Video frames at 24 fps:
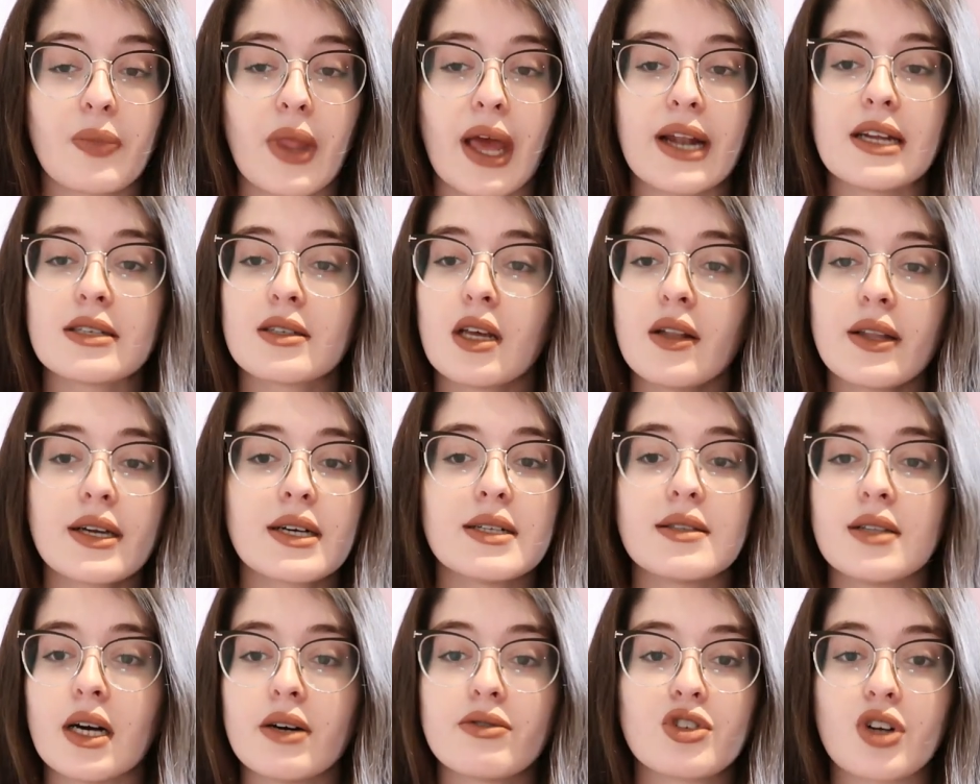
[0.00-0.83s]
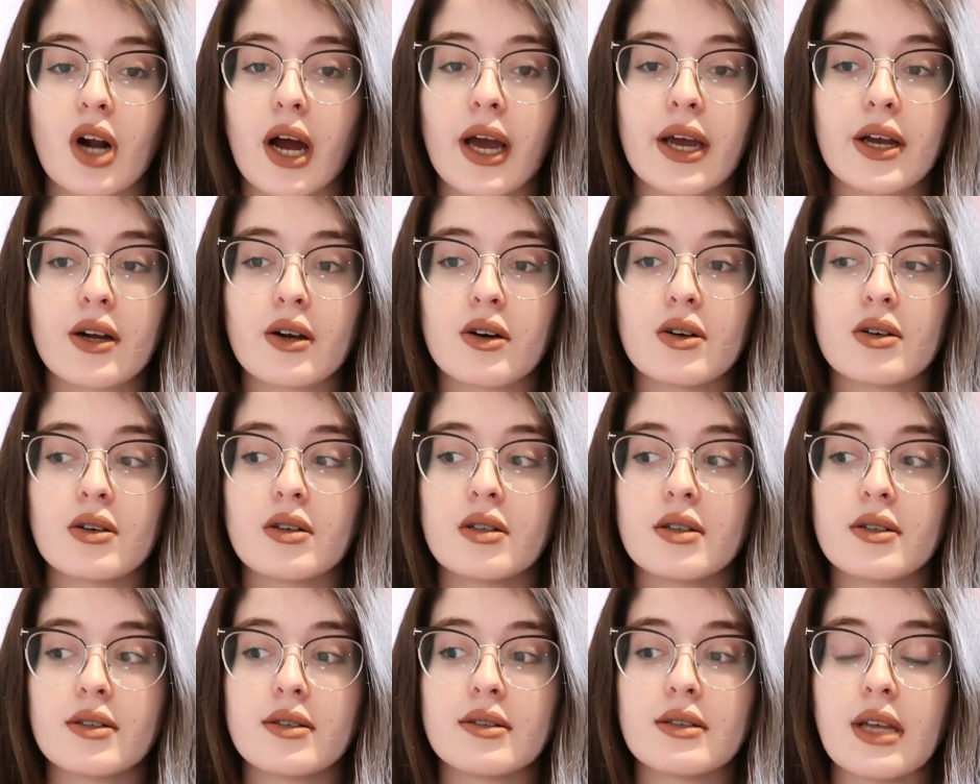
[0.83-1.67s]
And it's not like a love
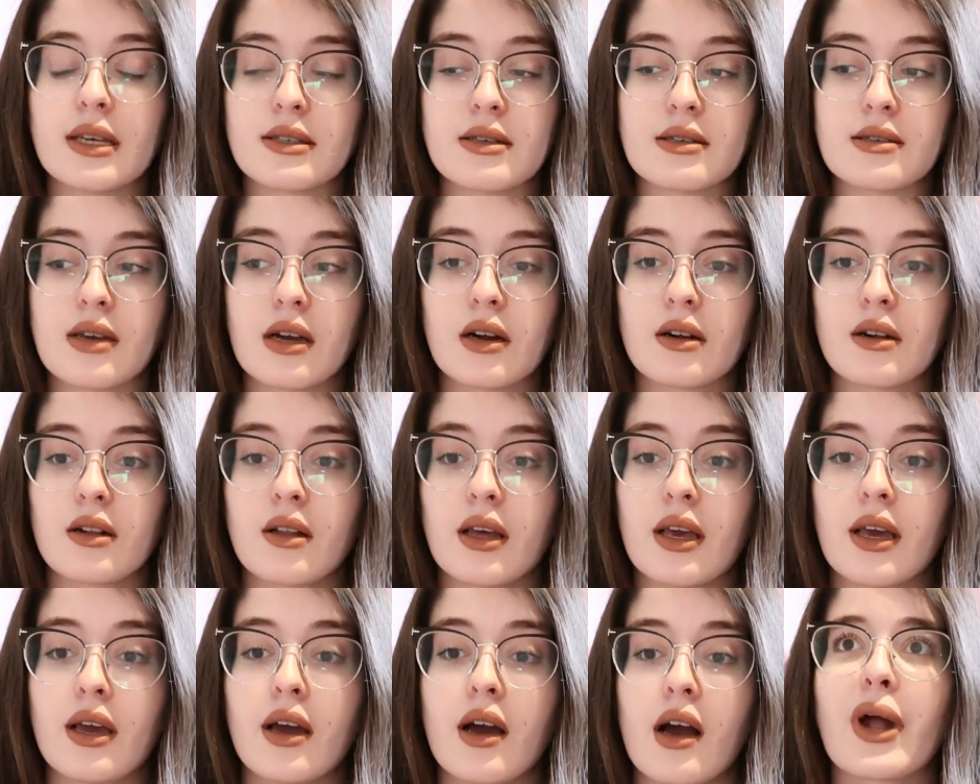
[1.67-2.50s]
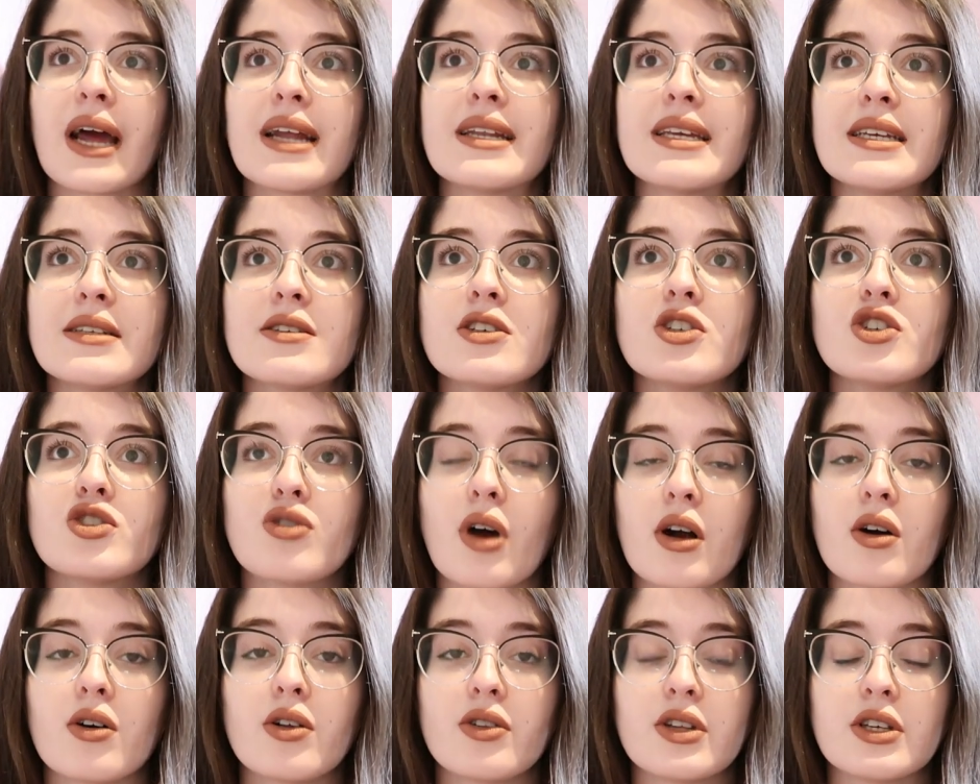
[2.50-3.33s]
triangle necessarily, but I need to
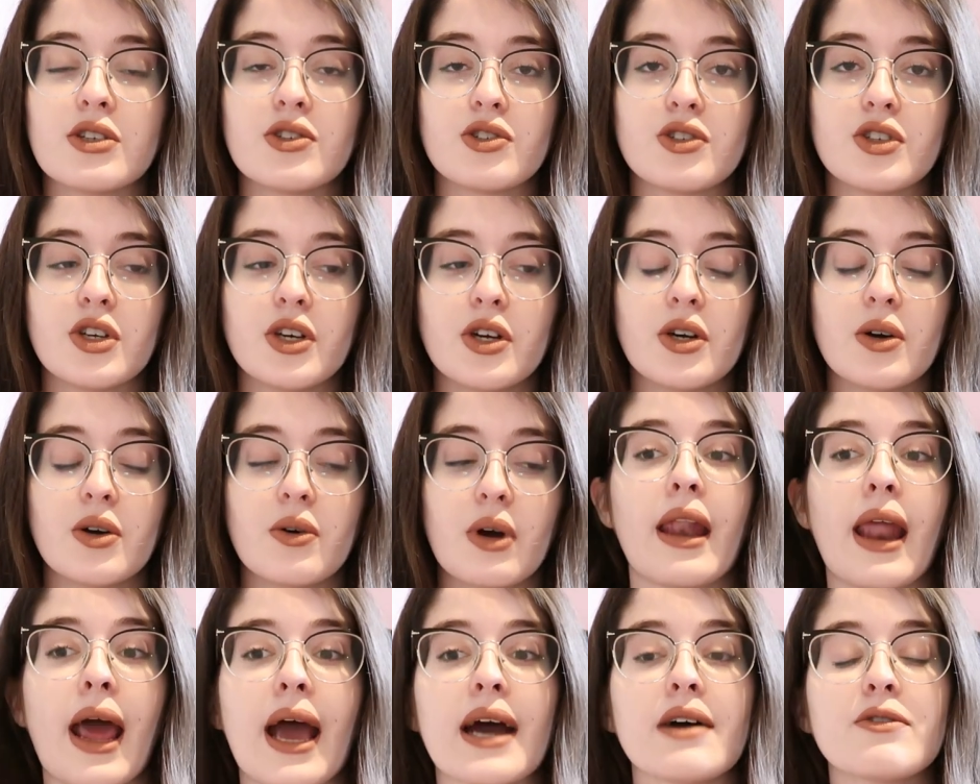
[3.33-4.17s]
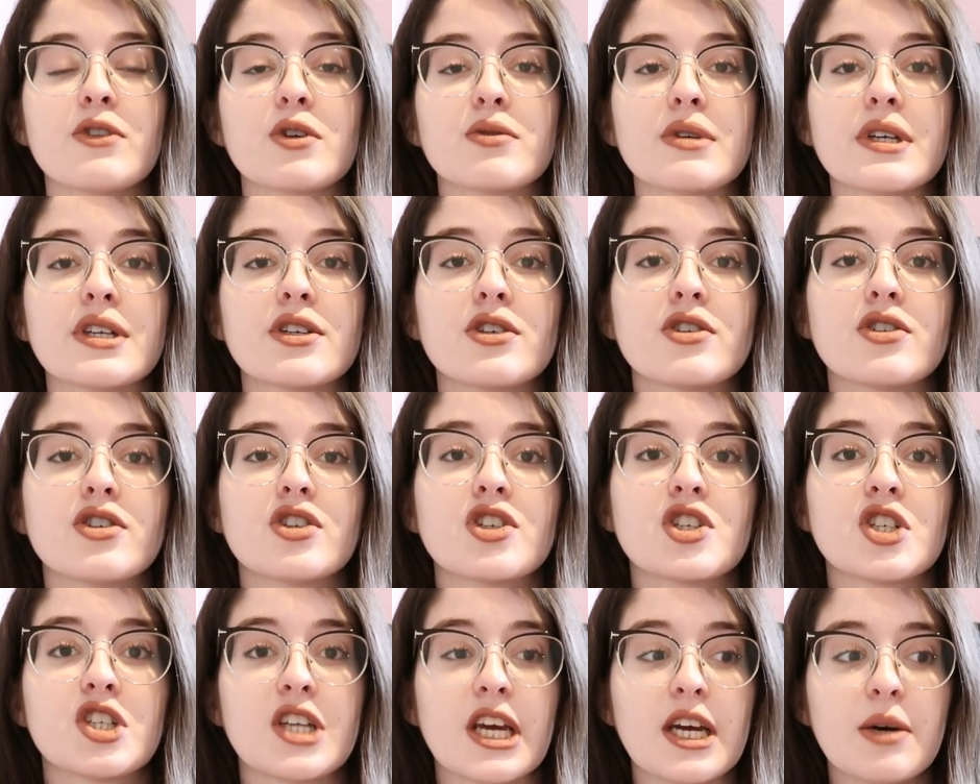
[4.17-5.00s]
juggle these two and have the readers
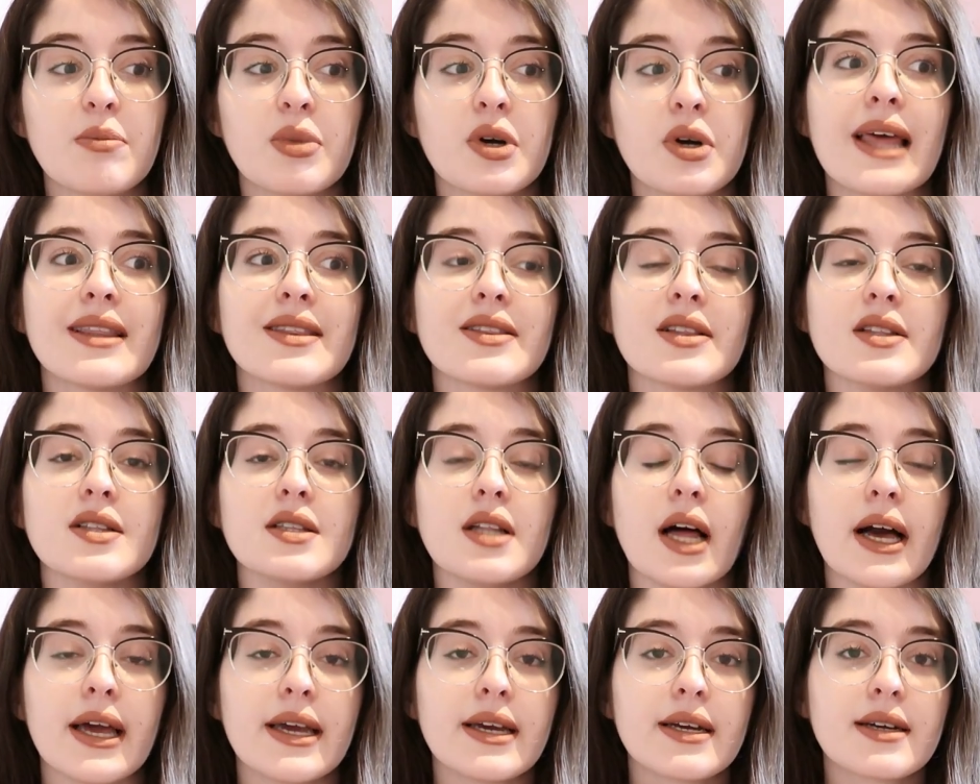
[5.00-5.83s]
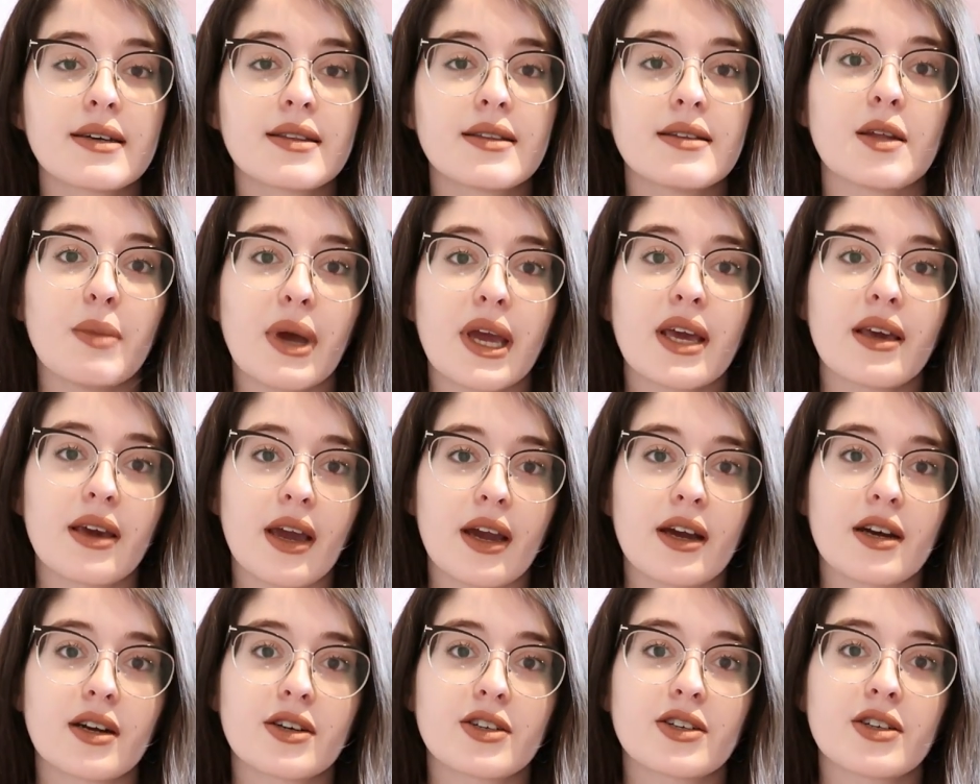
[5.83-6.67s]
ship and like the main
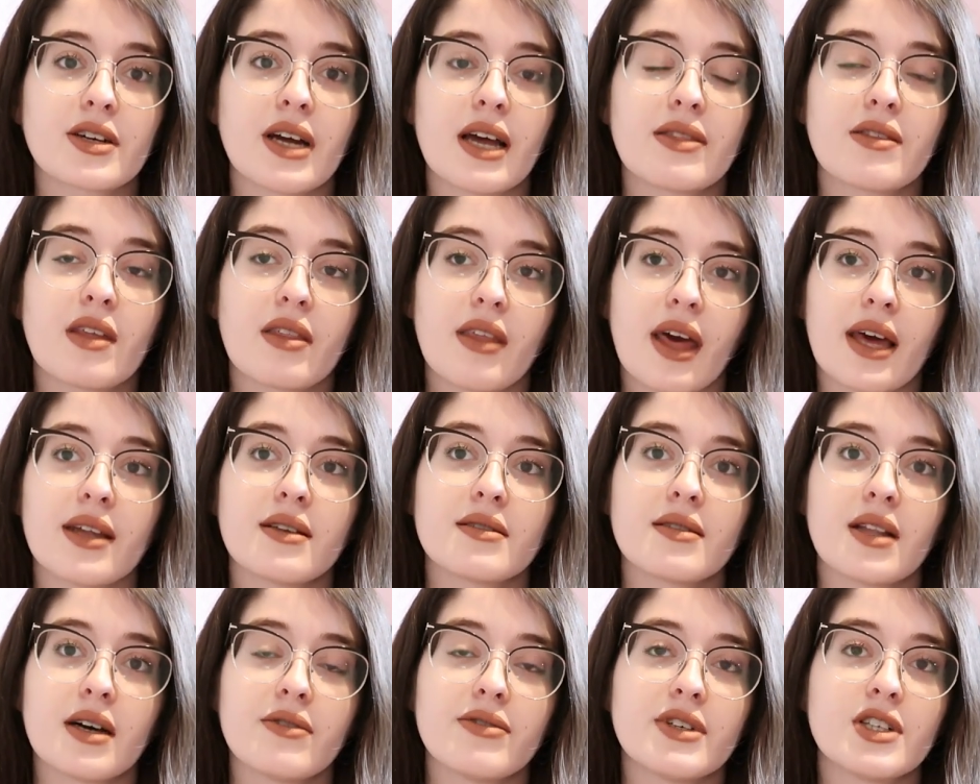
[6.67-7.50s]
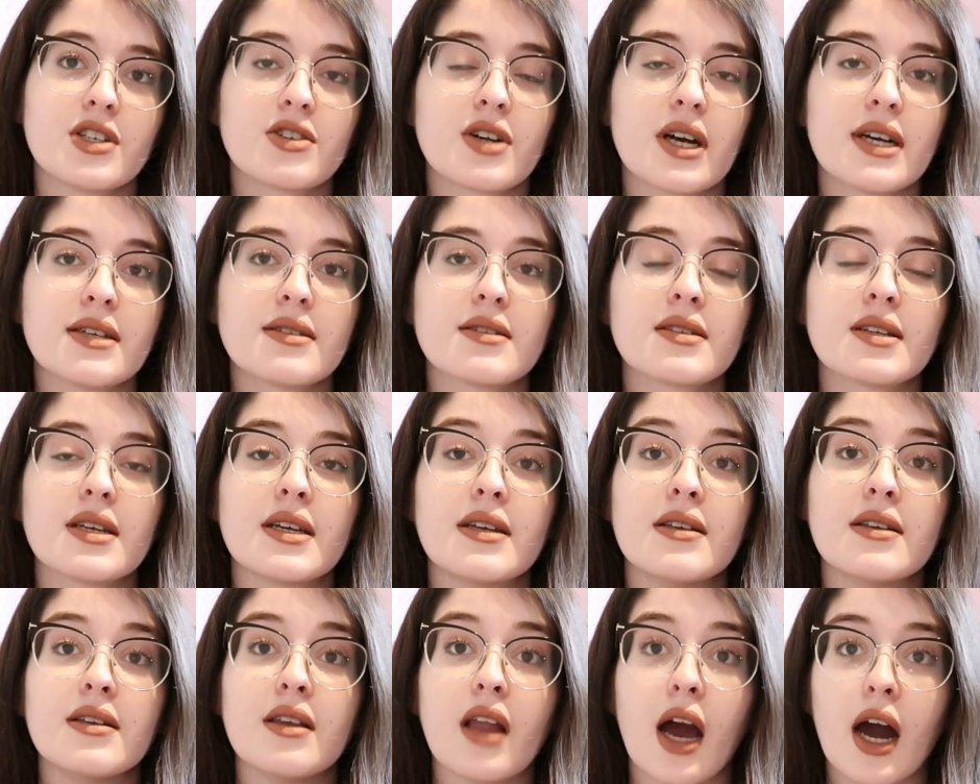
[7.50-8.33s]
character and the then love interest
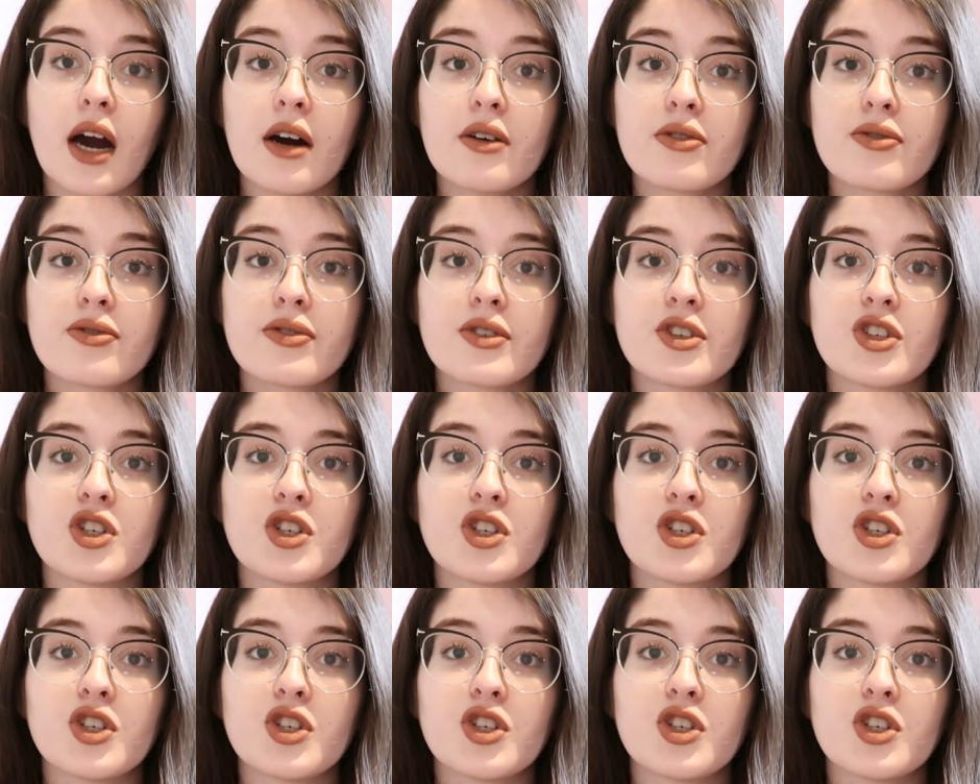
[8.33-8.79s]
enough